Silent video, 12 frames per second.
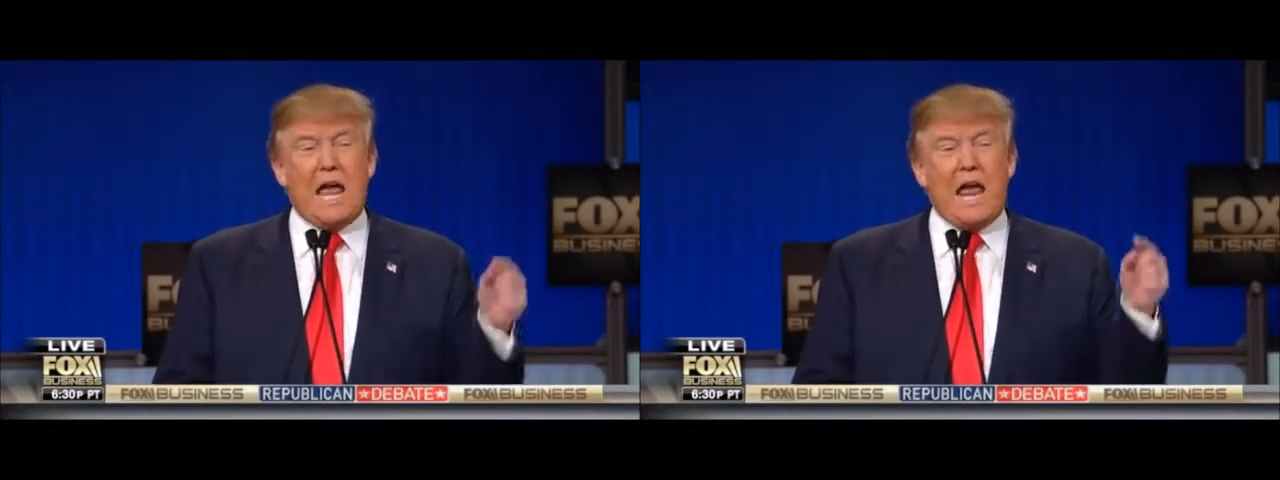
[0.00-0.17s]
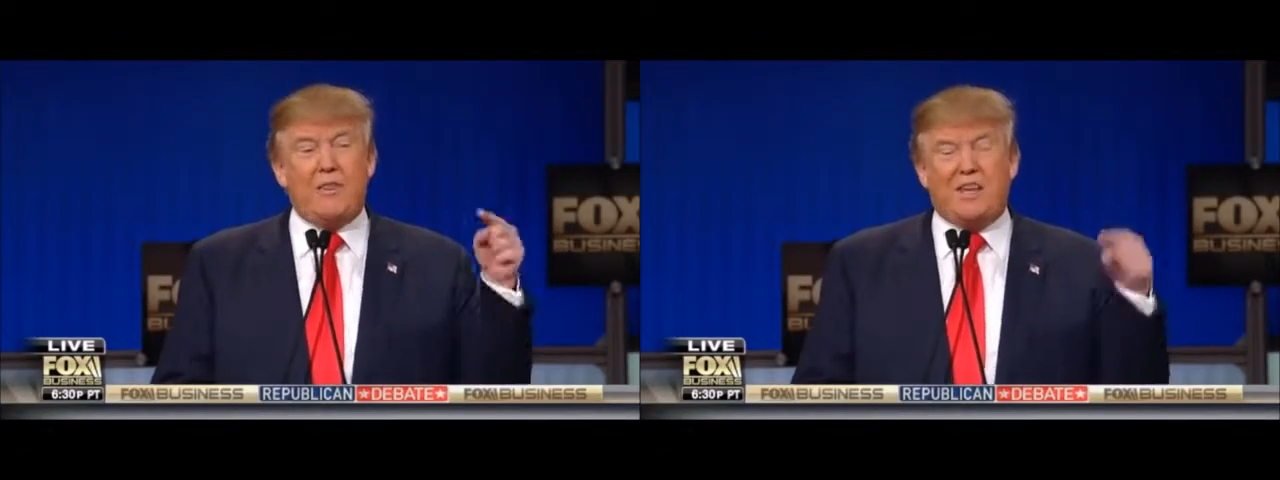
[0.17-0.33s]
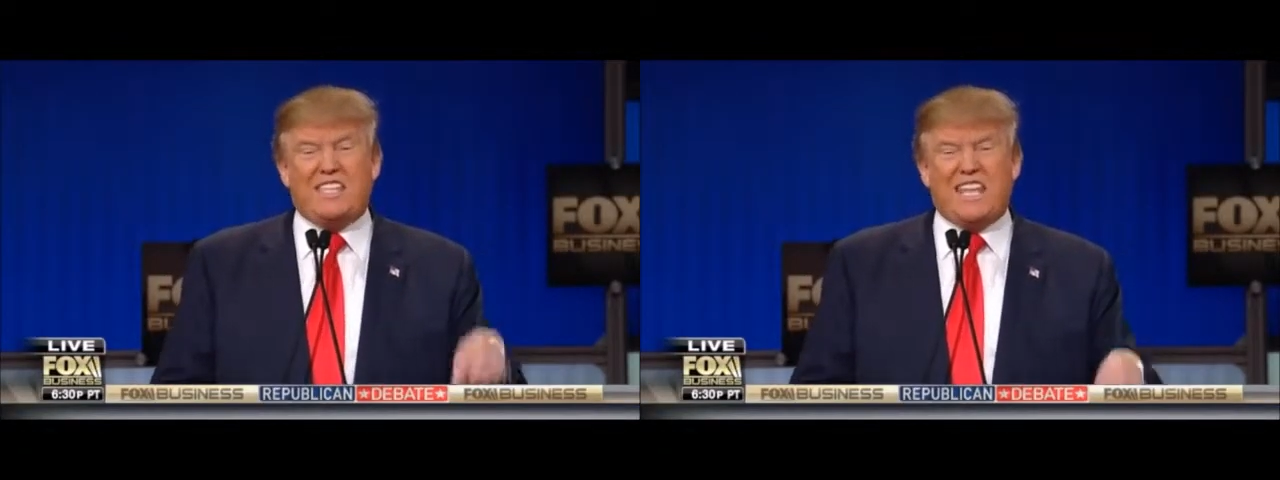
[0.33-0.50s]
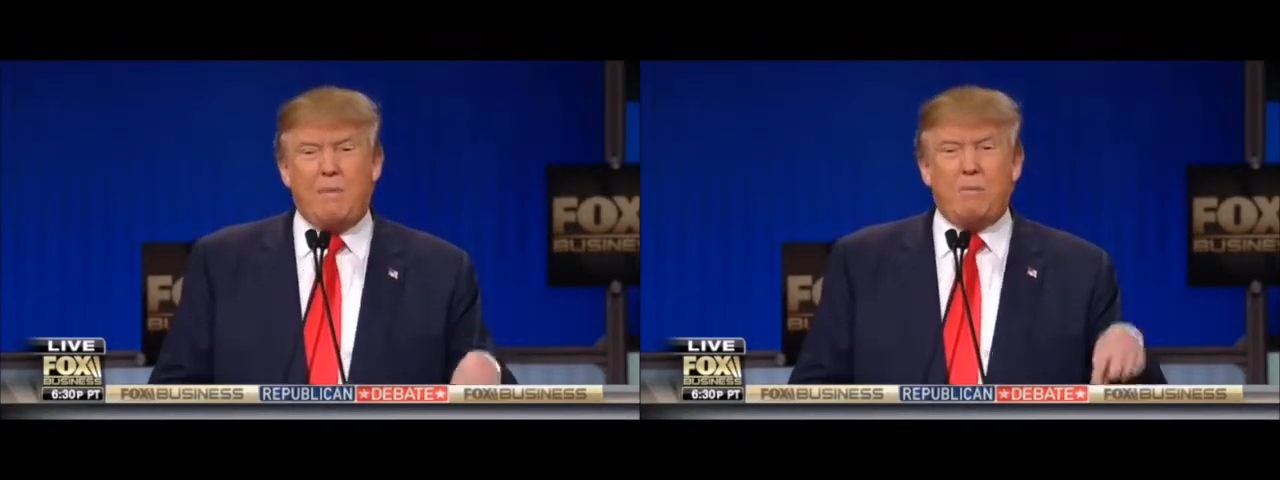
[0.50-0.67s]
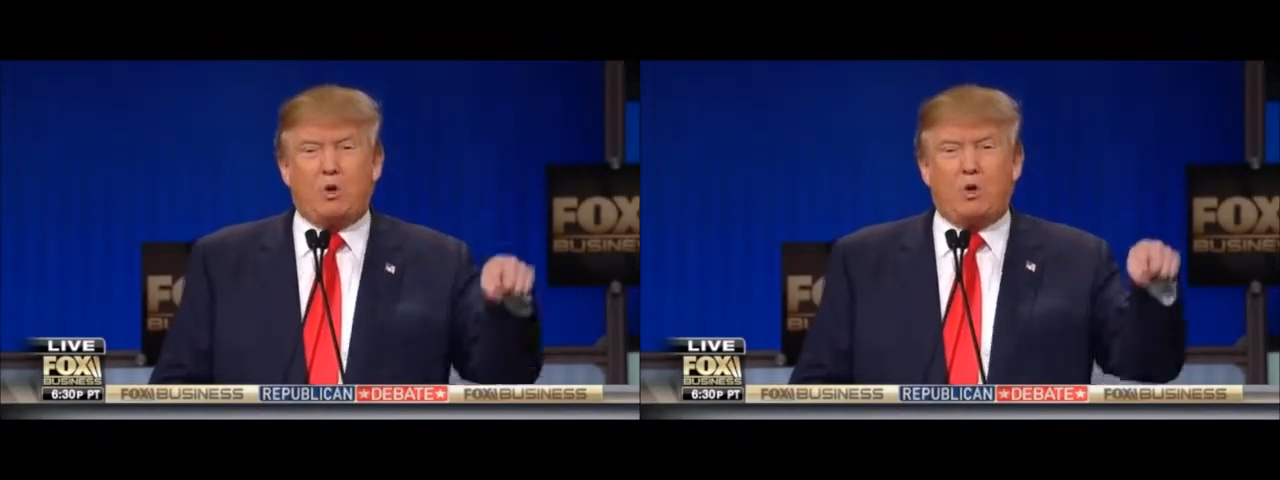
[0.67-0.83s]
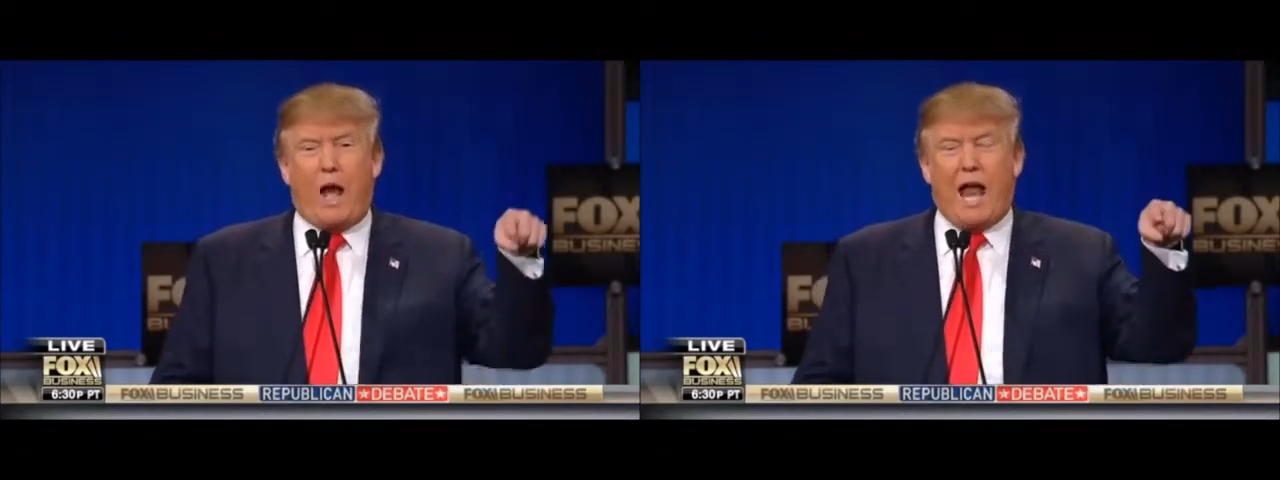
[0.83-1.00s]
and the
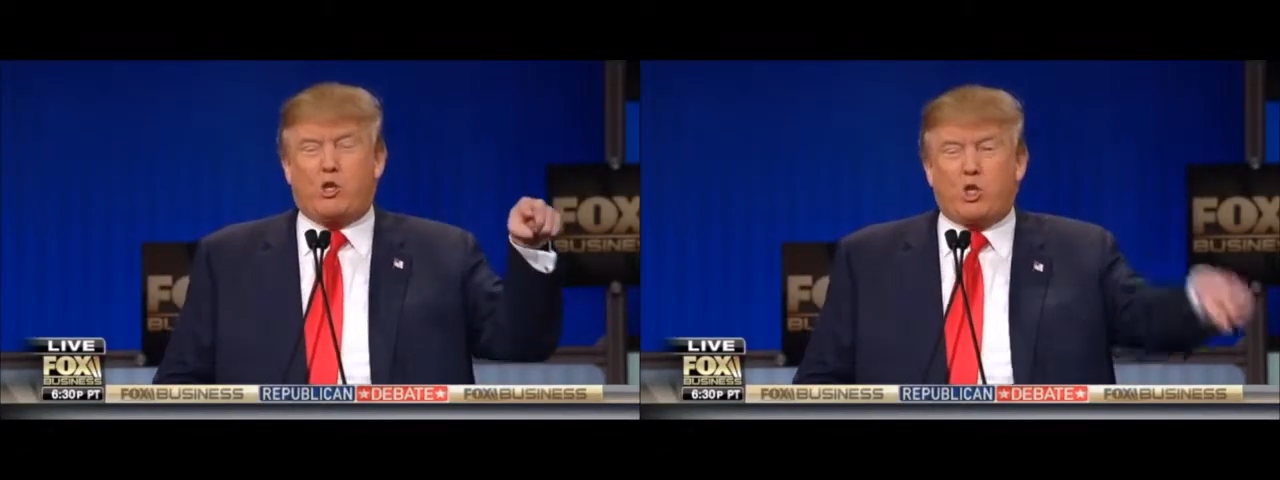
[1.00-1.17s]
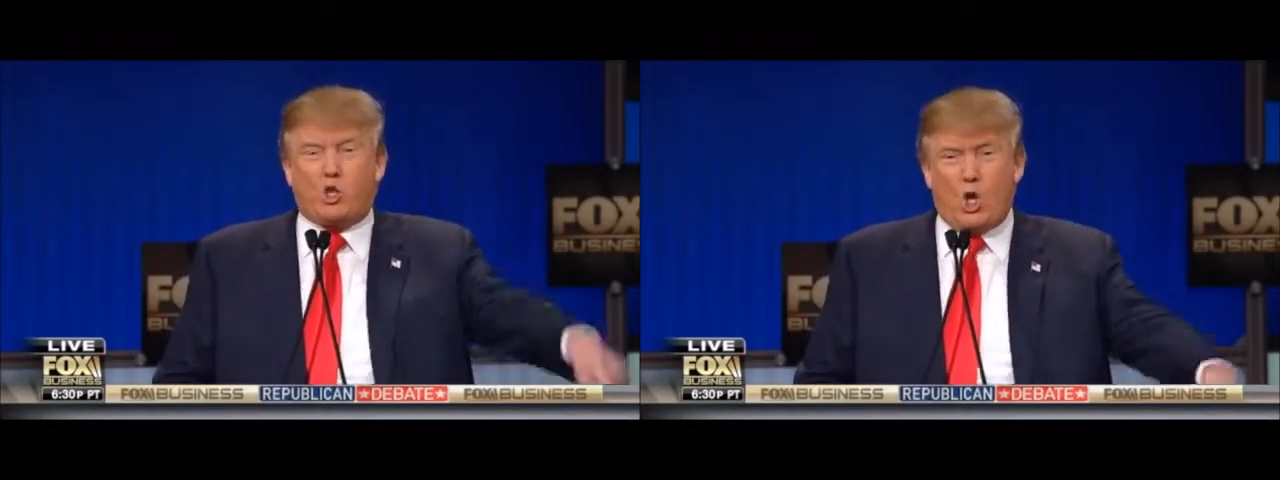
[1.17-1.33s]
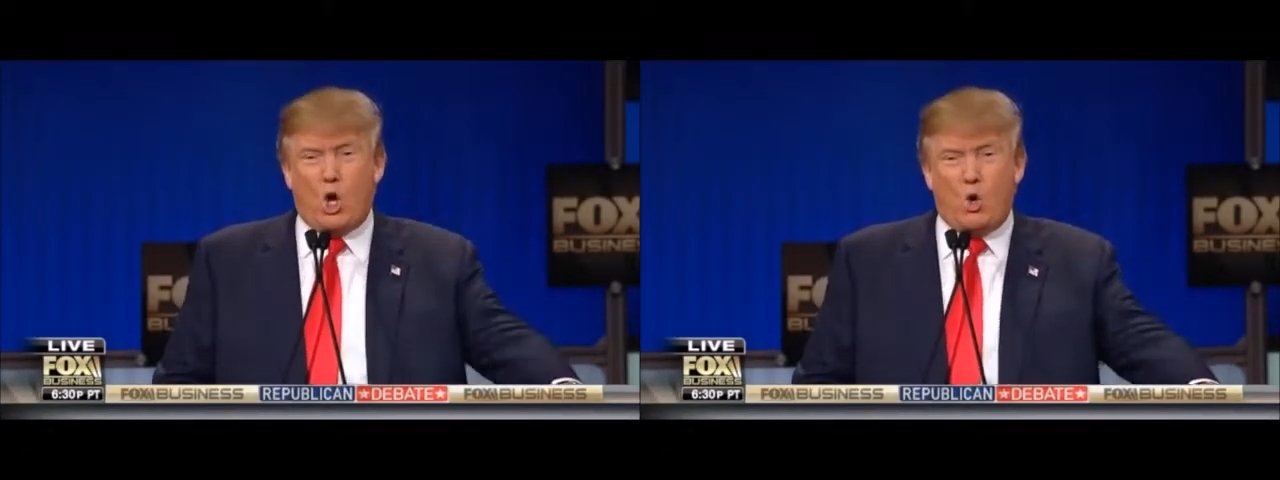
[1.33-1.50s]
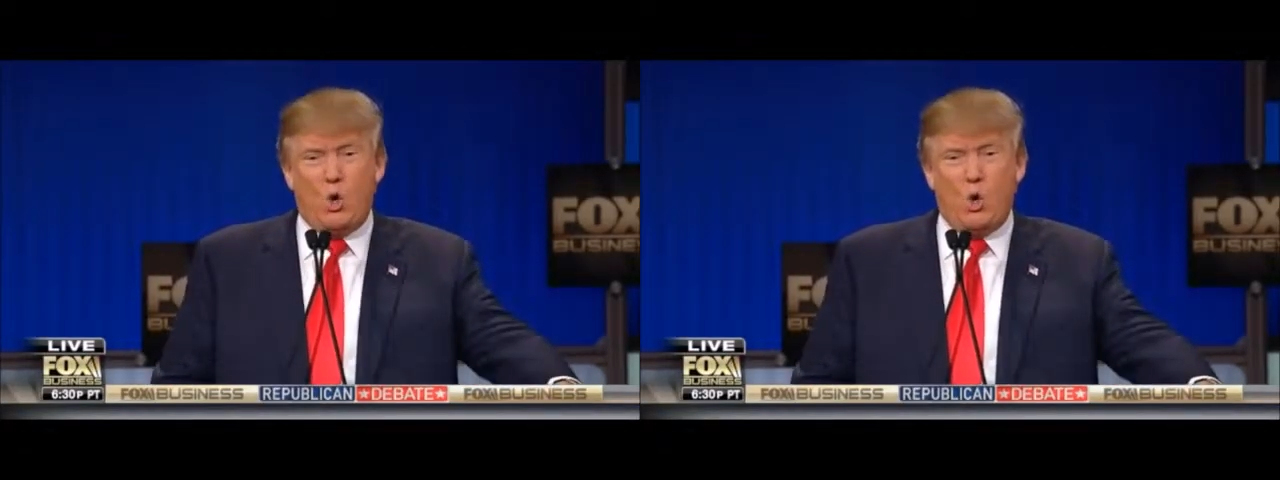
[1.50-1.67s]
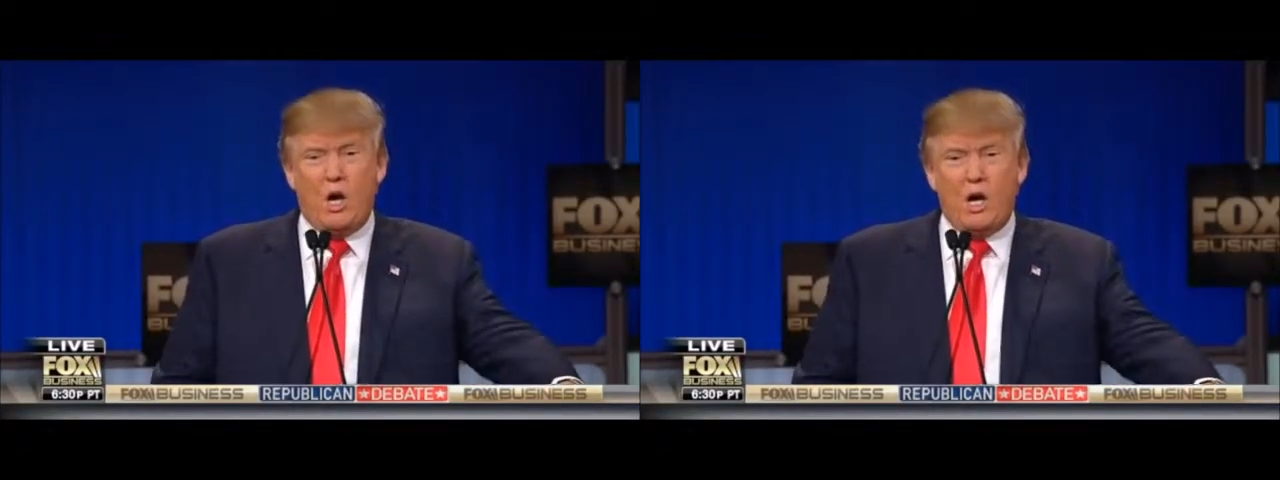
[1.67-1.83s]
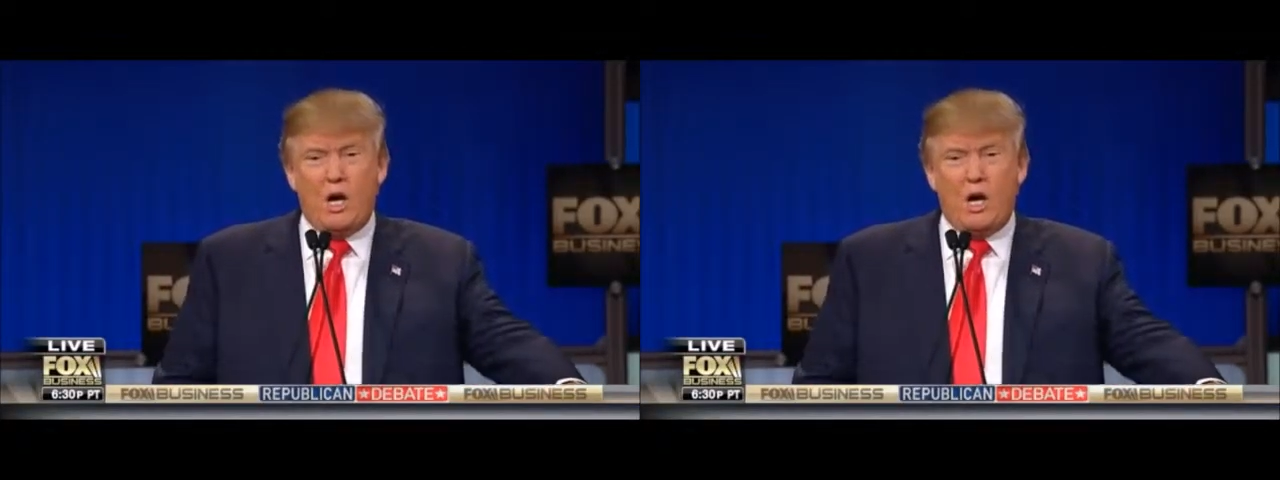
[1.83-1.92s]
Democrats sue